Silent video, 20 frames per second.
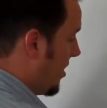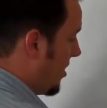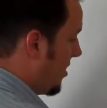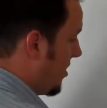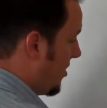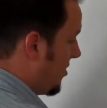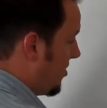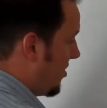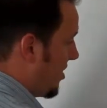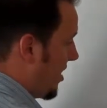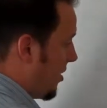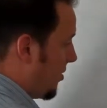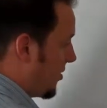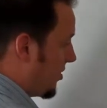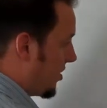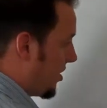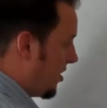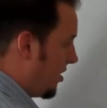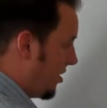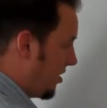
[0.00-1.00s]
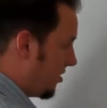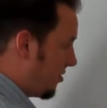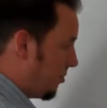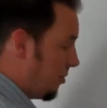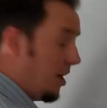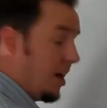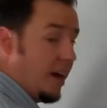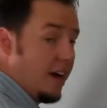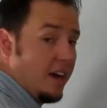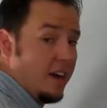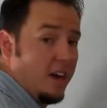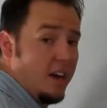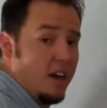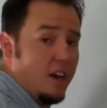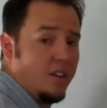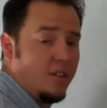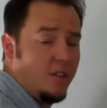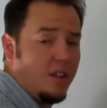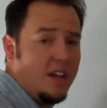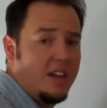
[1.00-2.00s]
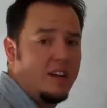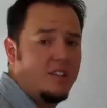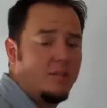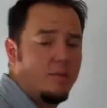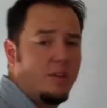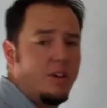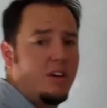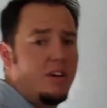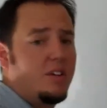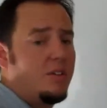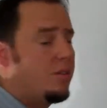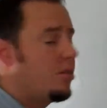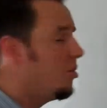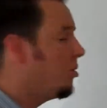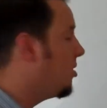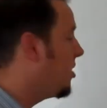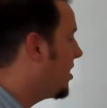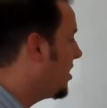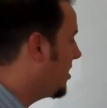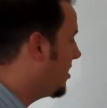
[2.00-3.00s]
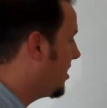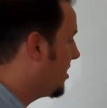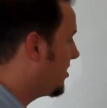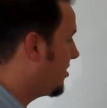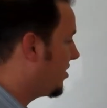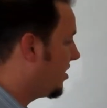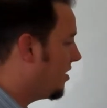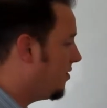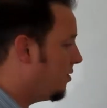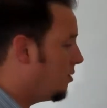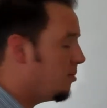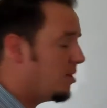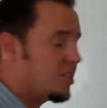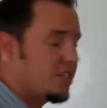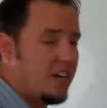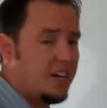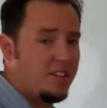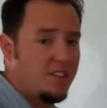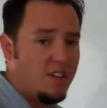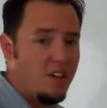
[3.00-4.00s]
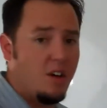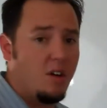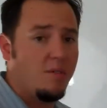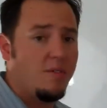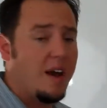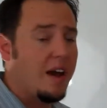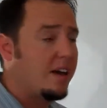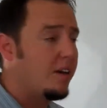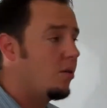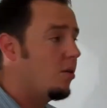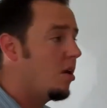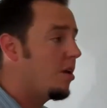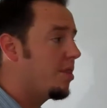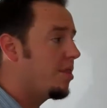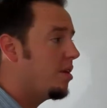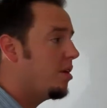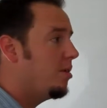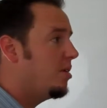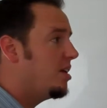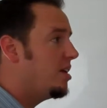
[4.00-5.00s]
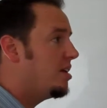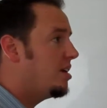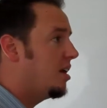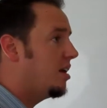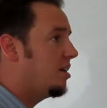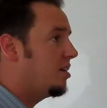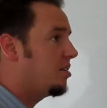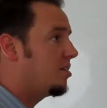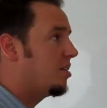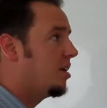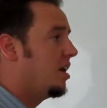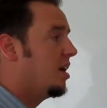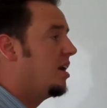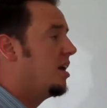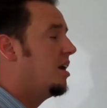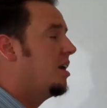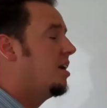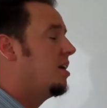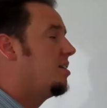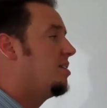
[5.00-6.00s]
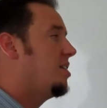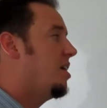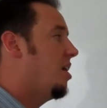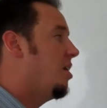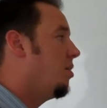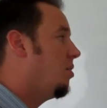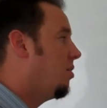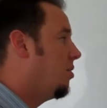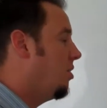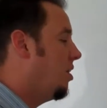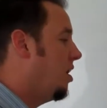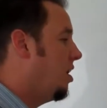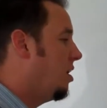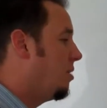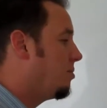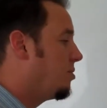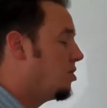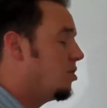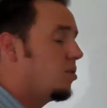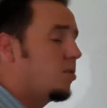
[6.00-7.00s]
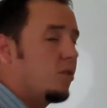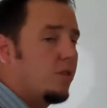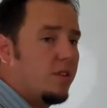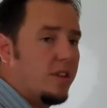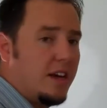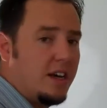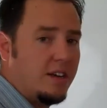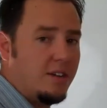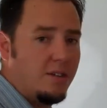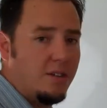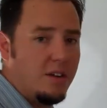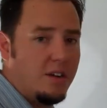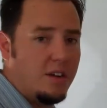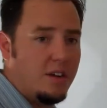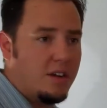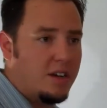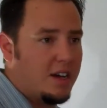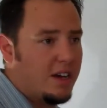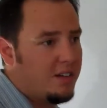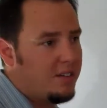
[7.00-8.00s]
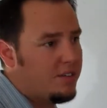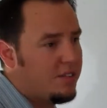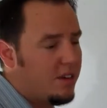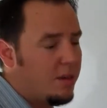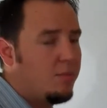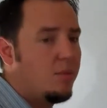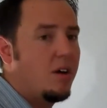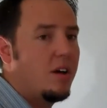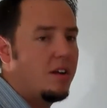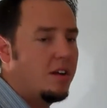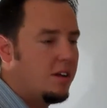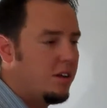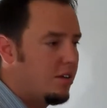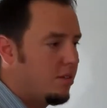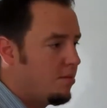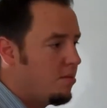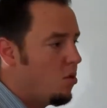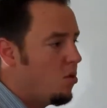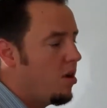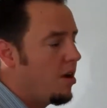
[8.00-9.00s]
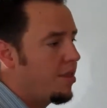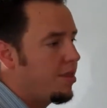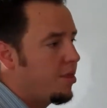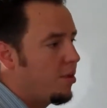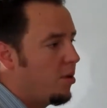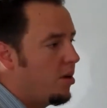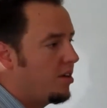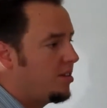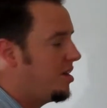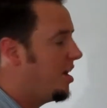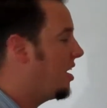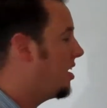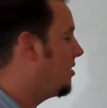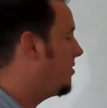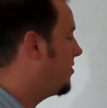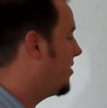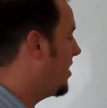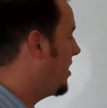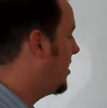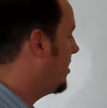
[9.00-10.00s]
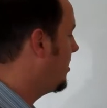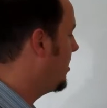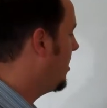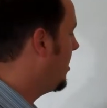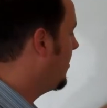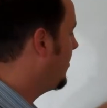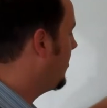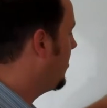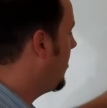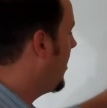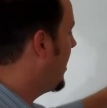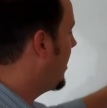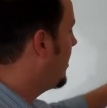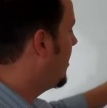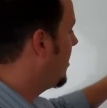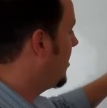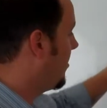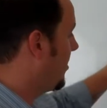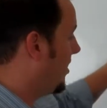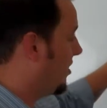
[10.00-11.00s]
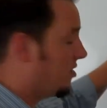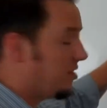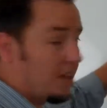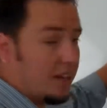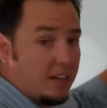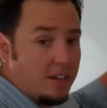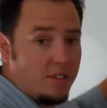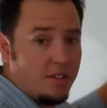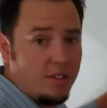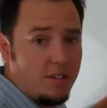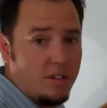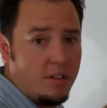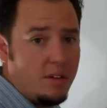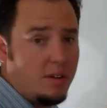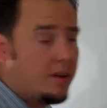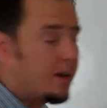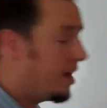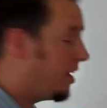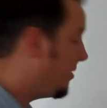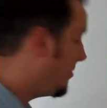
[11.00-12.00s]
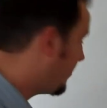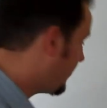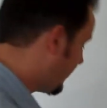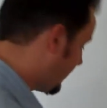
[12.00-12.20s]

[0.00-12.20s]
this is how it's going to display. So that doesn't really do you any, that doesn't give you much SEO value, although it does tell Google that you're in a somewhat, you're more authoritative than if you had none of these links. Okay.